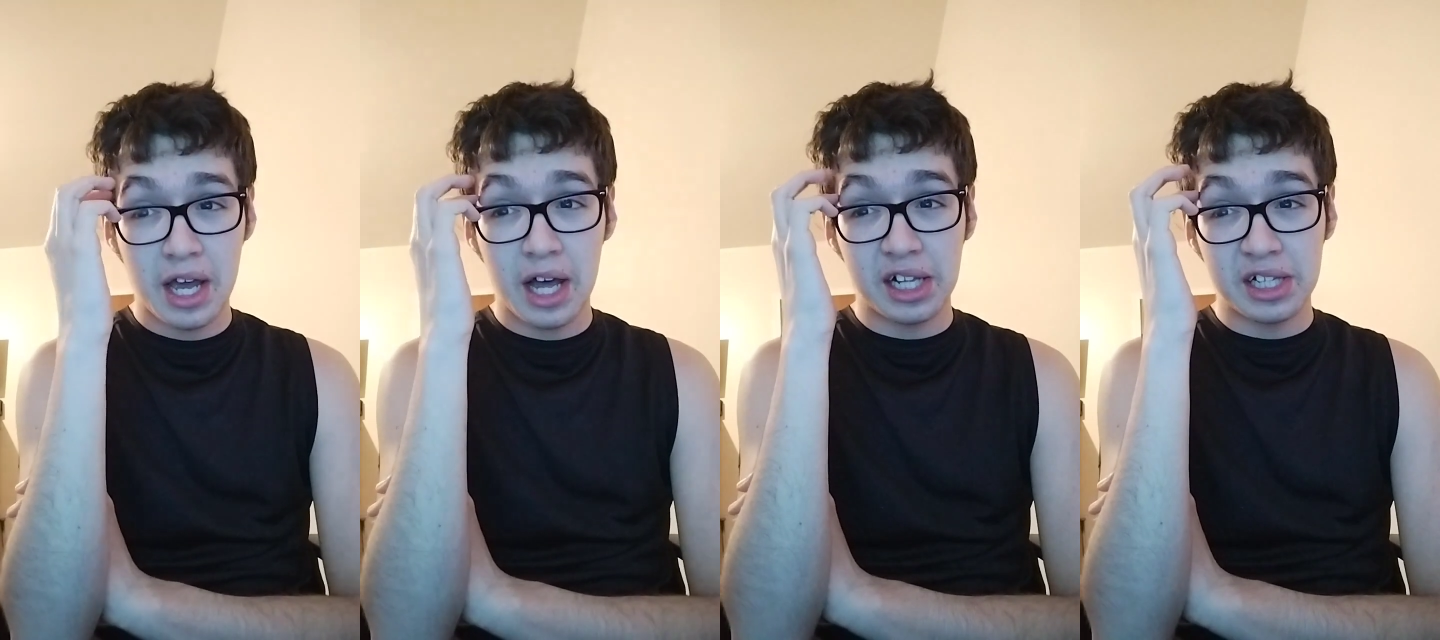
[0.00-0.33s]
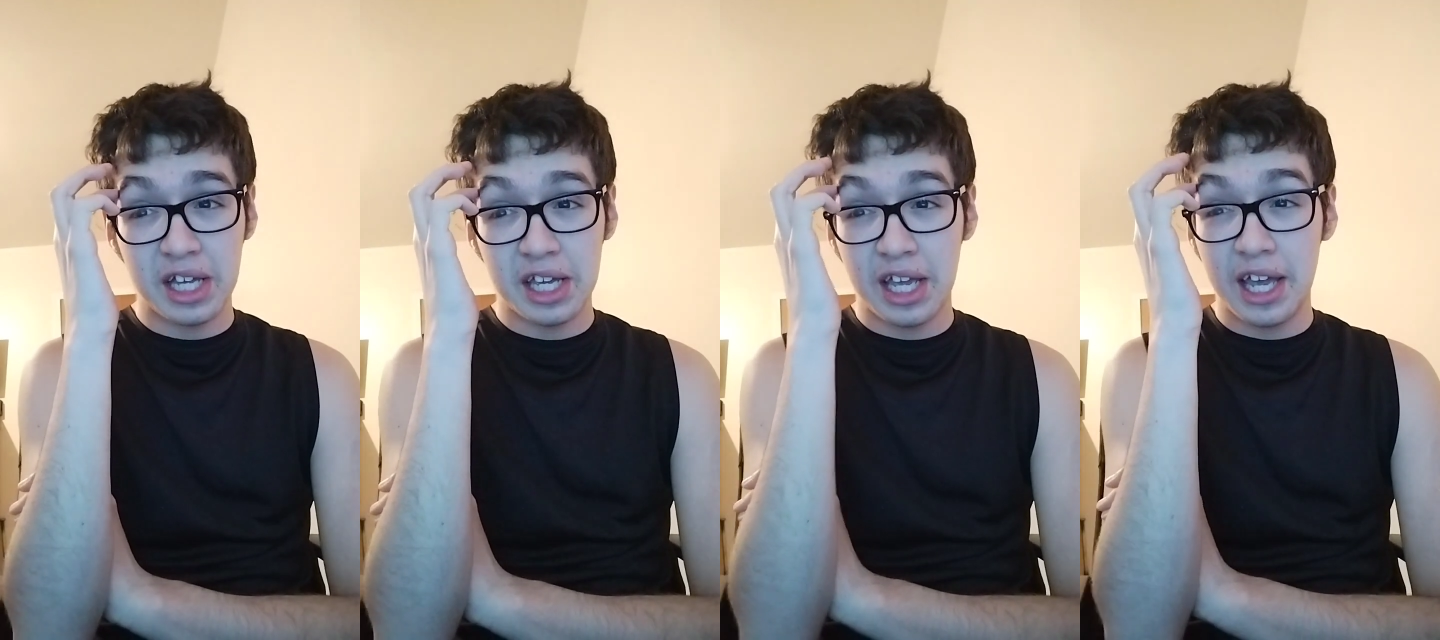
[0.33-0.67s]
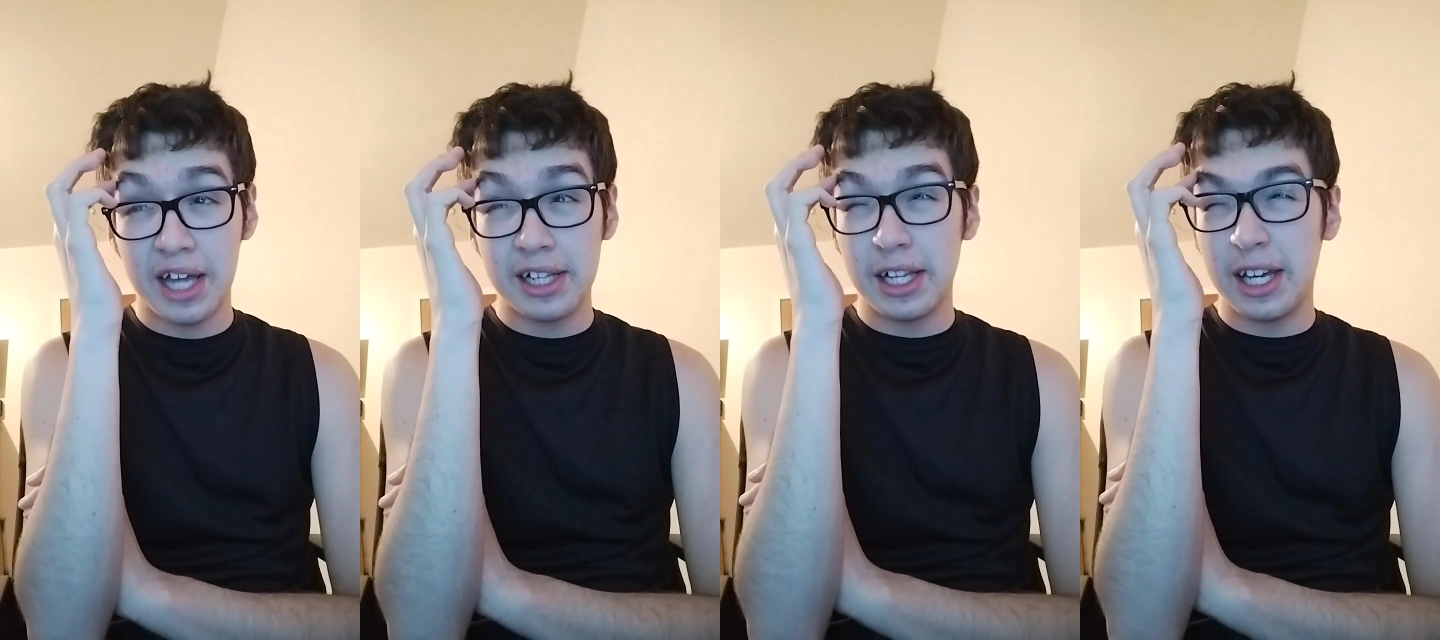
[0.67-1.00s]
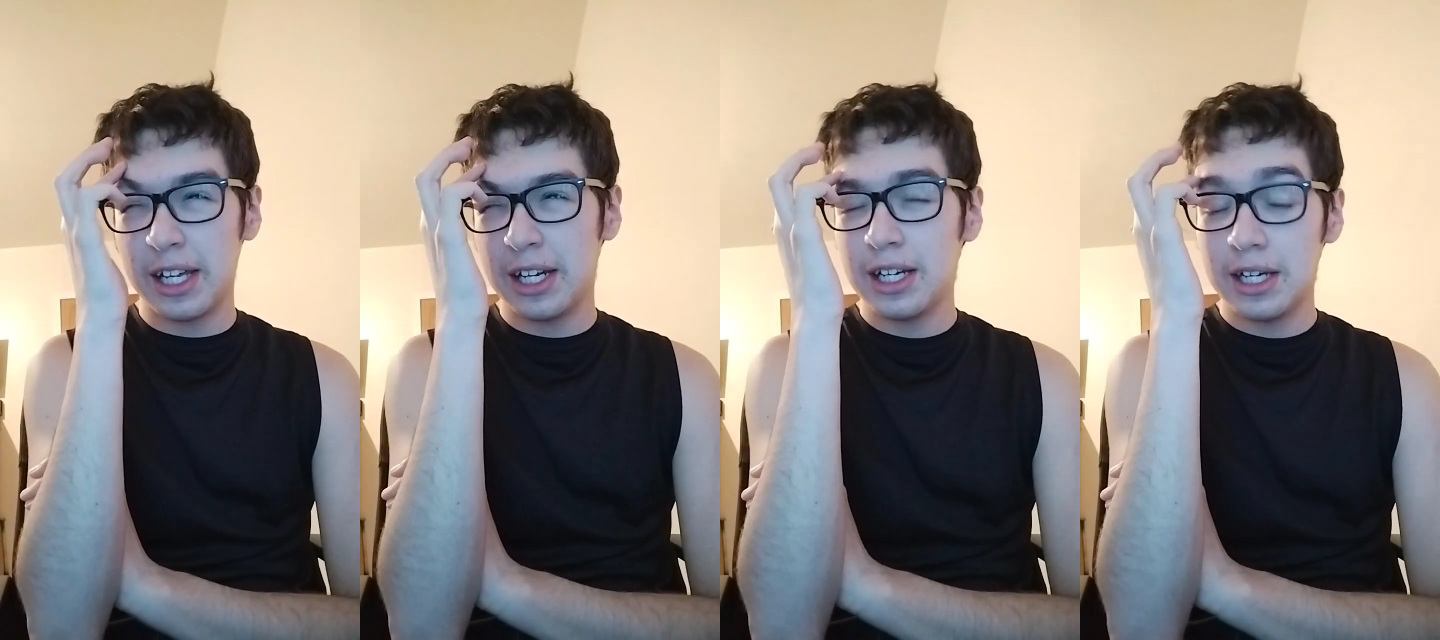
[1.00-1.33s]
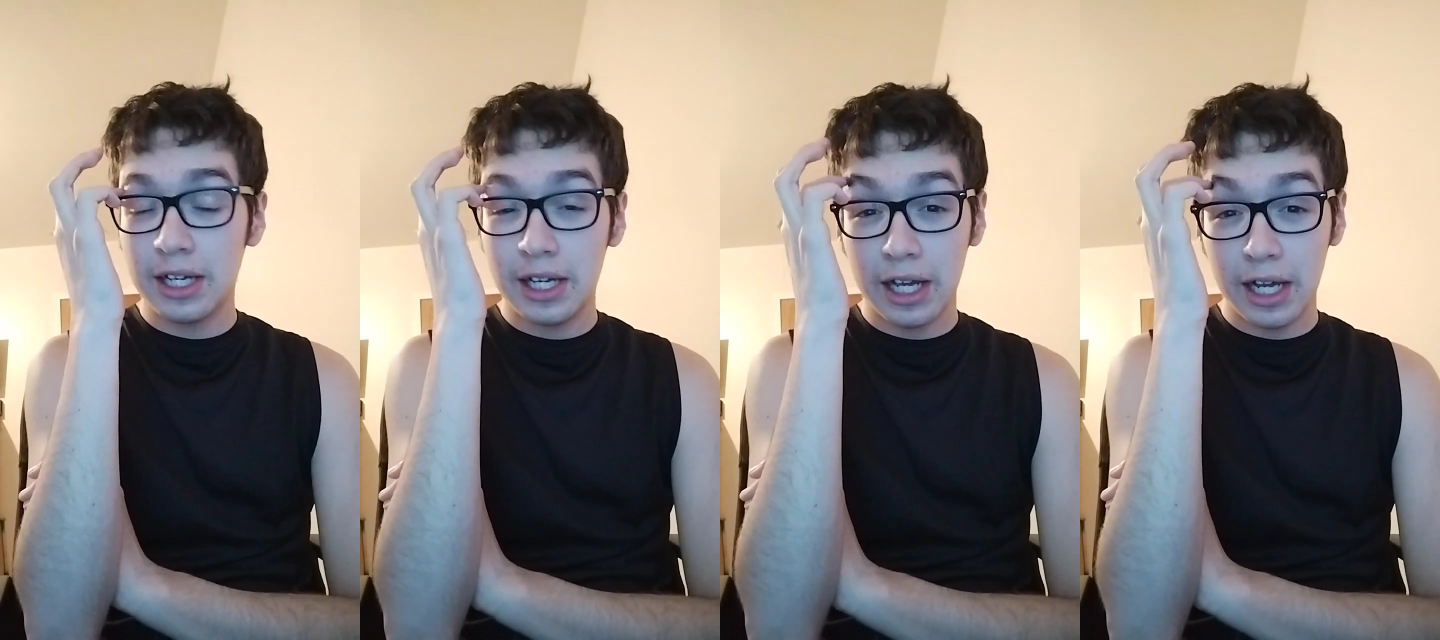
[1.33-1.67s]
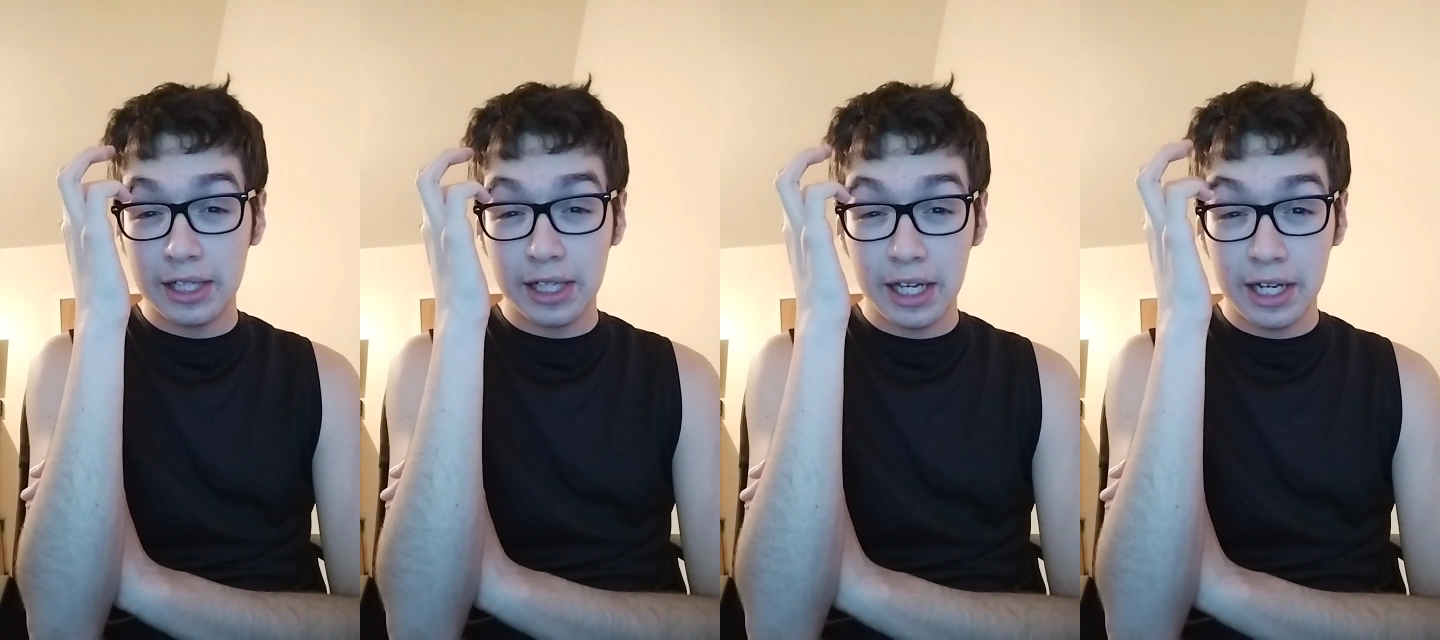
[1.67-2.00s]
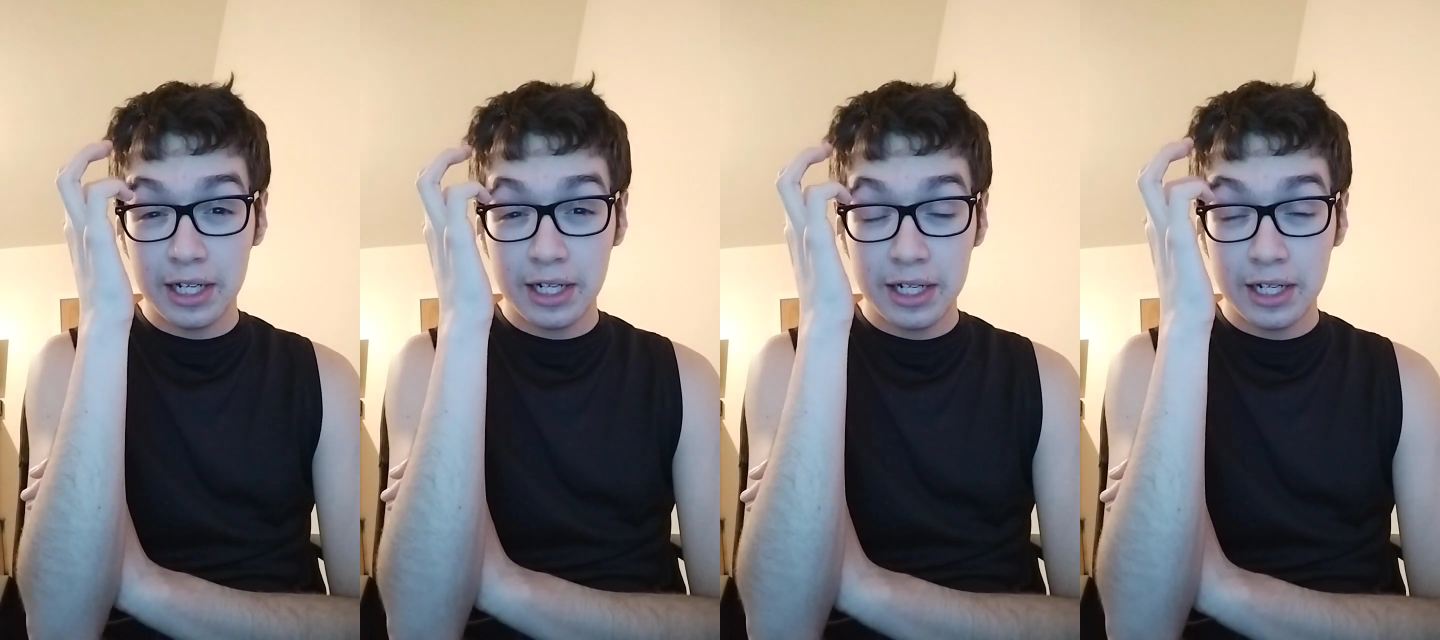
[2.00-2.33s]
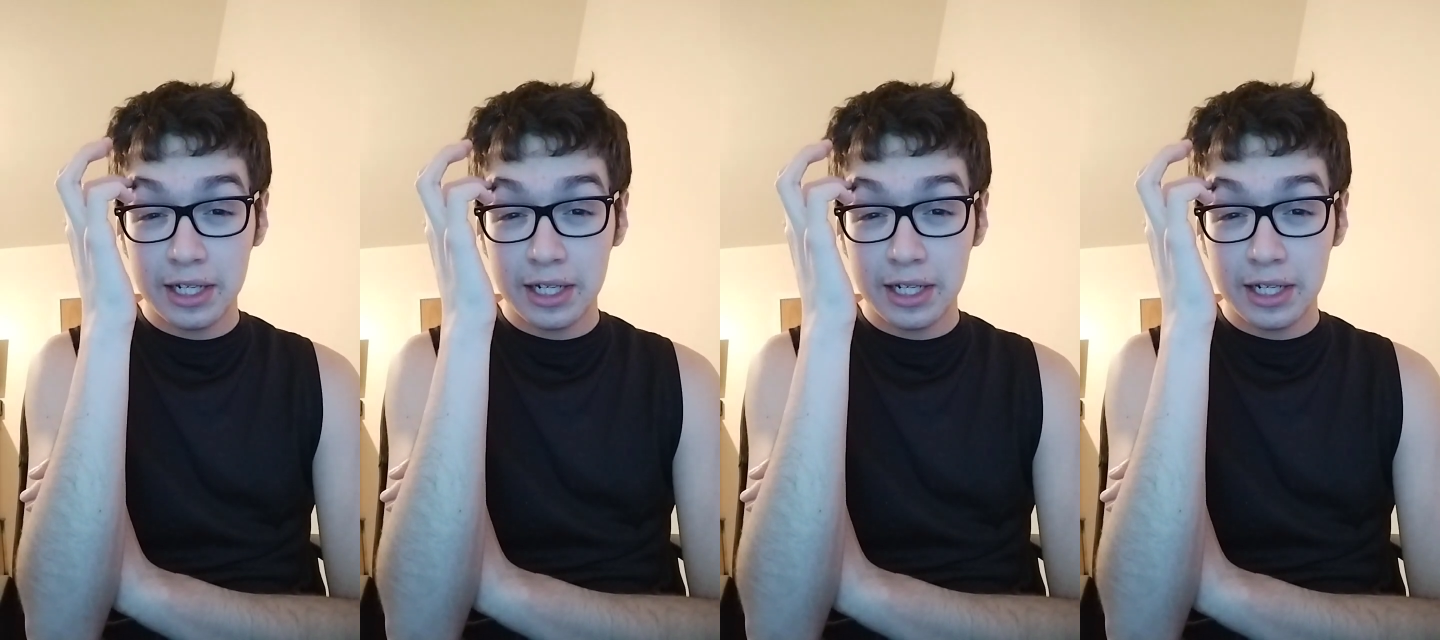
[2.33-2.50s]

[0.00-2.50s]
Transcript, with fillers: Ellen Ellen Ellen